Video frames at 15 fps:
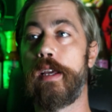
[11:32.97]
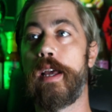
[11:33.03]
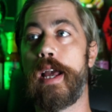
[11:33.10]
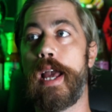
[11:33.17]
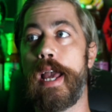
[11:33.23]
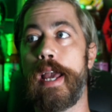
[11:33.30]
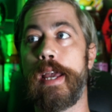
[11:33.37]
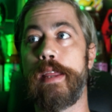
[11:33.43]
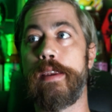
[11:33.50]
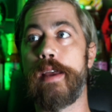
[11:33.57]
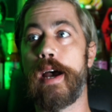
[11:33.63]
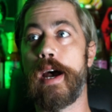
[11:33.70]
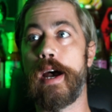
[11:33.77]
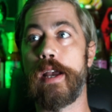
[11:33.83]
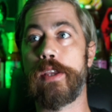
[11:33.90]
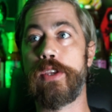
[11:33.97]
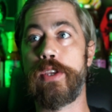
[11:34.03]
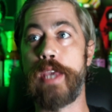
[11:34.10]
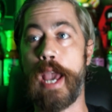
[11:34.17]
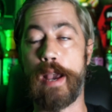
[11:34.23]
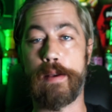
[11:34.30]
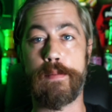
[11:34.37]
And
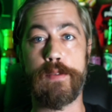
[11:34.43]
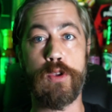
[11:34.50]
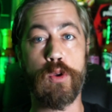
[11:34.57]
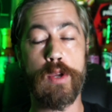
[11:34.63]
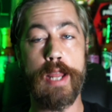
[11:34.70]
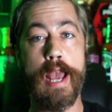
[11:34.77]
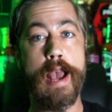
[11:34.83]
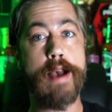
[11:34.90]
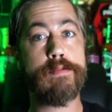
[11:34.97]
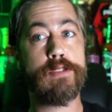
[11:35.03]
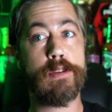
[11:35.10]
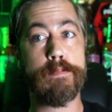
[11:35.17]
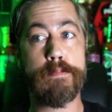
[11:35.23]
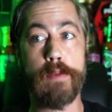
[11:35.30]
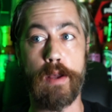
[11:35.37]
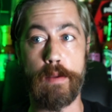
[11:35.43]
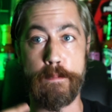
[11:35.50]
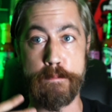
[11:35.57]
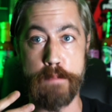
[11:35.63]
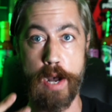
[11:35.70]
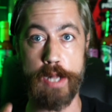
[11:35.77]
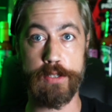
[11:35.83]
yeah, you're going to have some
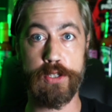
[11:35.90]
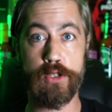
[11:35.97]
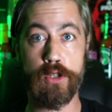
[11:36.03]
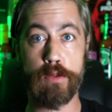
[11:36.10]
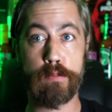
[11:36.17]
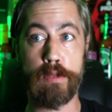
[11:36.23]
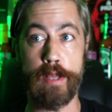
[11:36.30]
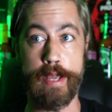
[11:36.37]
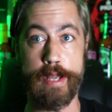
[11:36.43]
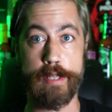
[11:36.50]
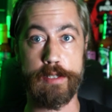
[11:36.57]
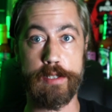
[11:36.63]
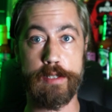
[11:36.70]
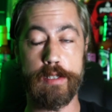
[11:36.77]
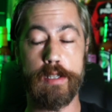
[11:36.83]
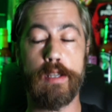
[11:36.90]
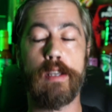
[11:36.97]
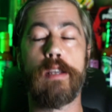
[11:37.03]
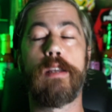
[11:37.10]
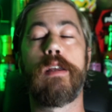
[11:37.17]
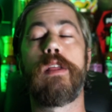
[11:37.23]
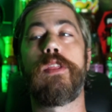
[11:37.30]
monster plants
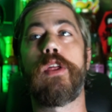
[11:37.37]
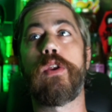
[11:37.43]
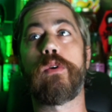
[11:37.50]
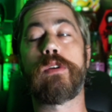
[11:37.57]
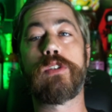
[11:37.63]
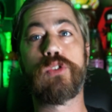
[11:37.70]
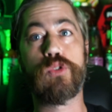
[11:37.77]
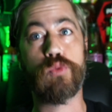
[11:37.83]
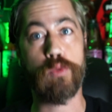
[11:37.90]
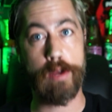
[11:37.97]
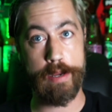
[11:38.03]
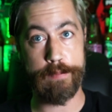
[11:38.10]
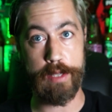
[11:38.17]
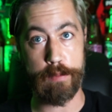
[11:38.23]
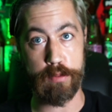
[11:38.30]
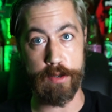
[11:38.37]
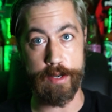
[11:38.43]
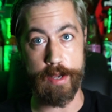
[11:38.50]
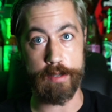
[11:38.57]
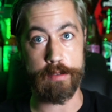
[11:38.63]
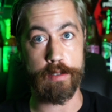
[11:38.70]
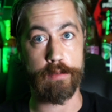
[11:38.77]
that are extremely
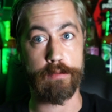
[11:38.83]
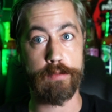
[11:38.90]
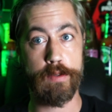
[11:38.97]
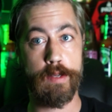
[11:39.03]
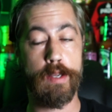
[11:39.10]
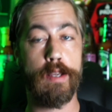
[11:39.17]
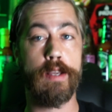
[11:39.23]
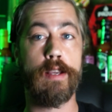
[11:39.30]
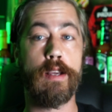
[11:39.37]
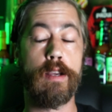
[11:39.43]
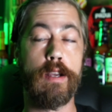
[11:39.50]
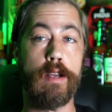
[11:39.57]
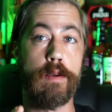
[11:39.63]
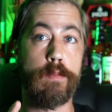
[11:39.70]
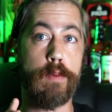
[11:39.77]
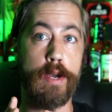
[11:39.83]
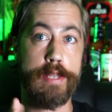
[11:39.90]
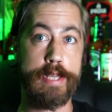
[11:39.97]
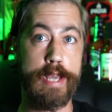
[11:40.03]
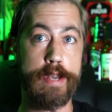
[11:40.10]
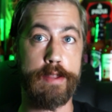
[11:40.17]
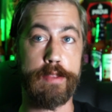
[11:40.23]
productive by
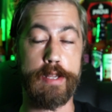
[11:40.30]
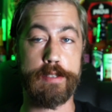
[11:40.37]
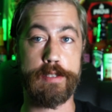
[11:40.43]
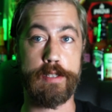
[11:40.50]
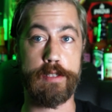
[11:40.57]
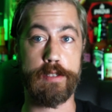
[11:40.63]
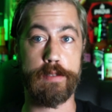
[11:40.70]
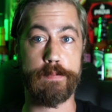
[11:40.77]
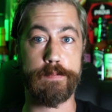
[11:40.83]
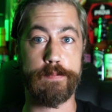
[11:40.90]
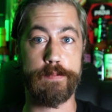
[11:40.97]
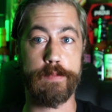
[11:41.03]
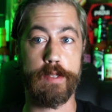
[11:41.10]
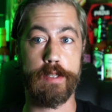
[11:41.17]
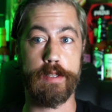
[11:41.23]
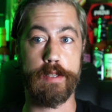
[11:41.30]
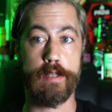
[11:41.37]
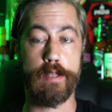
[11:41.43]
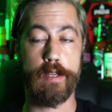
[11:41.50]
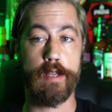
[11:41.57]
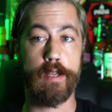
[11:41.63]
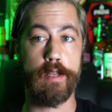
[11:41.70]
the end of that season.
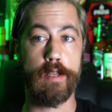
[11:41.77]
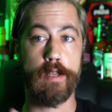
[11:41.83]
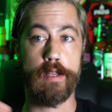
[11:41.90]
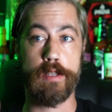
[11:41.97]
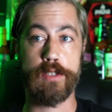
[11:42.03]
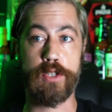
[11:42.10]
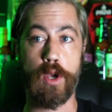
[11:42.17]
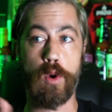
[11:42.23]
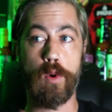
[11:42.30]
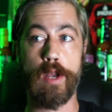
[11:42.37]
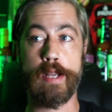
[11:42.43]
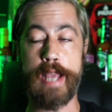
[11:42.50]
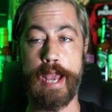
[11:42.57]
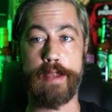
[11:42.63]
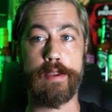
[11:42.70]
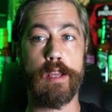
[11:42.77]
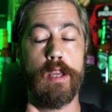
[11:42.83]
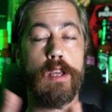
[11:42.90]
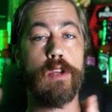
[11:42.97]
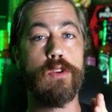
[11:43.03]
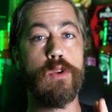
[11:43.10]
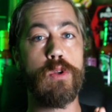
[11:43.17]
So again,
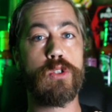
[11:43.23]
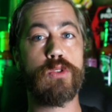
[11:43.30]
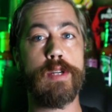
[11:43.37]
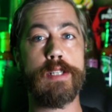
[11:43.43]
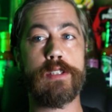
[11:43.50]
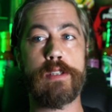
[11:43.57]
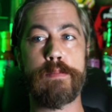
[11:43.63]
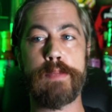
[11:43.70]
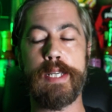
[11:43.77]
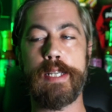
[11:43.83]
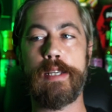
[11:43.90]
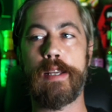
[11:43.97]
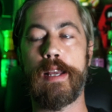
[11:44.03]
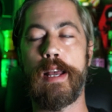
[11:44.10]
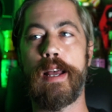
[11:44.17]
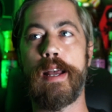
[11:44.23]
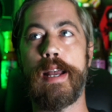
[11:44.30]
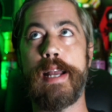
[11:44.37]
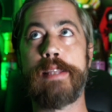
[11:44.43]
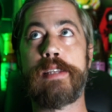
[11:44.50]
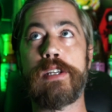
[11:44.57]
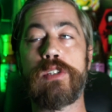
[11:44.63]
nutrients to me,
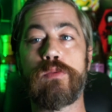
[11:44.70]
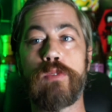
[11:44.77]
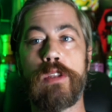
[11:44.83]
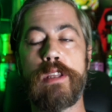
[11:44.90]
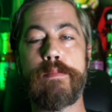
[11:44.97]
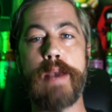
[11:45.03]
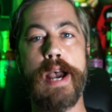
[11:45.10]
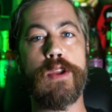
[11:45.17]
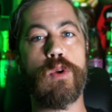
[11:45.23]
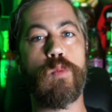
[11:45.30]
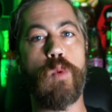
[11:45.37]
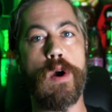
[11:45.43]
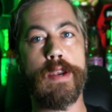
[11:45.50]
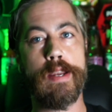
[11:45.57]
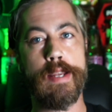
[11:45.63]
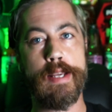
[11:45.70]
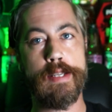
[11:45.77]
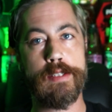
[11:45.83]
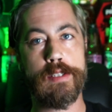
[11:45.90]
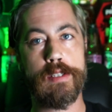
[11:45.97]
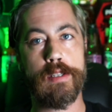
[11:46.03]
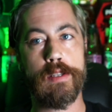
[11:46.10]
it doesn't really matter what it
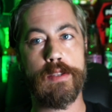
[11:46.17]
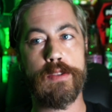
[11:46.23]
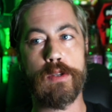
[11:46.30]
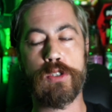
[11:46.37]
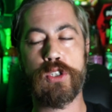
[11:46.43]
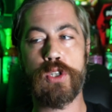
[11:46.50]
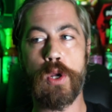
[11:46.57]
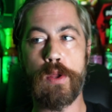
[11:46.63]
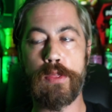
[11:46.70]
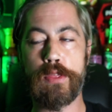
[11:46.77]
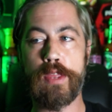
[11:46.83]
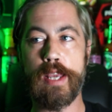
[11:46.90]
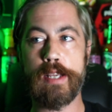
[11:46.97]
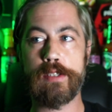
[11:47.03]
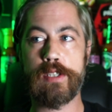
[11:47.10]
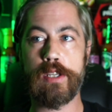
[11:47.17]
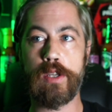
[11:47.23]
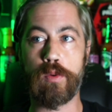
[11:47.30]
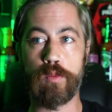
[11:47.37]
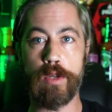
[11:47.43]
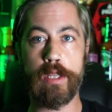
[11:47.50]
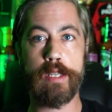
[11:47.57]
is. There's certain things that
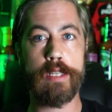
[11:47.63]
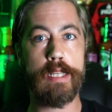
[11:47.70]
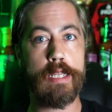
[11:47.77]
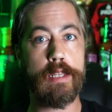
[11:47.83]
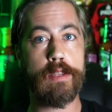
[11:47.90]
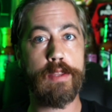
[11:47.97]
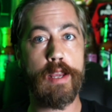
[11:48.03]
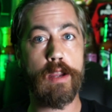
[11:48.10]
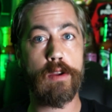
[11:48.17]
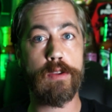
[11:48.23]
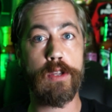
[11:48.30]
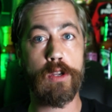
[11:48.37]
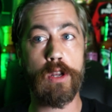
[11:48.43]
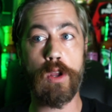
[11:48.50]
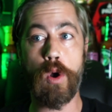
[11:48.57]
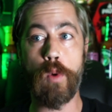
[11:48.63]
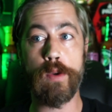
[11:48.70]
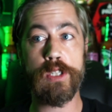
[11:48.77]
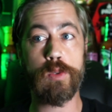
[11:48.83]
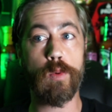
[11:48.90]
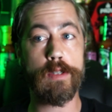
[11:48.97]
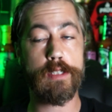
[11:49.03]
you really need in there. You're going to
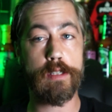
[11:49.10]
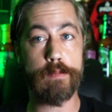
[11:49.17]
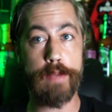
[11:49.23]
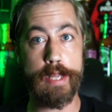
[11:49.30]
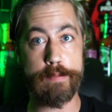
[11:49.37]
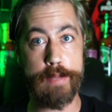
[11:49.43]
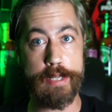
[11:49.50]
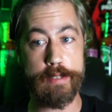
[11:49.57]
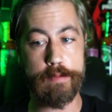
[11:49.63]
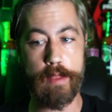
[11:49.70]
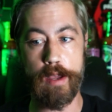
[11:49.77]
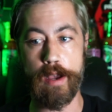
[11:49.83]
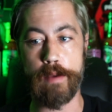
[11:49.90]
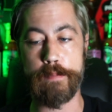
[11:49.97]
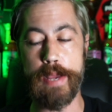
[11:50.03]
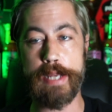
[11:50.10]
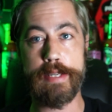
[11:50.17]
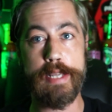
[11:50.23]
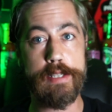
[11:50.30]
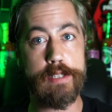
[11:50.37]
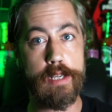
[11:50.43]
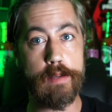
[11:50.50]
always want some
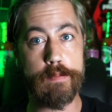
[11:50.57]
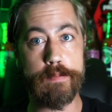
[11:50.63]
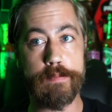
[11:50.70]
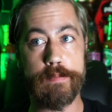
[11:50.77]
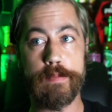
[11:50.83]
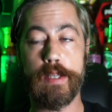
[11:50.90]
magnesium.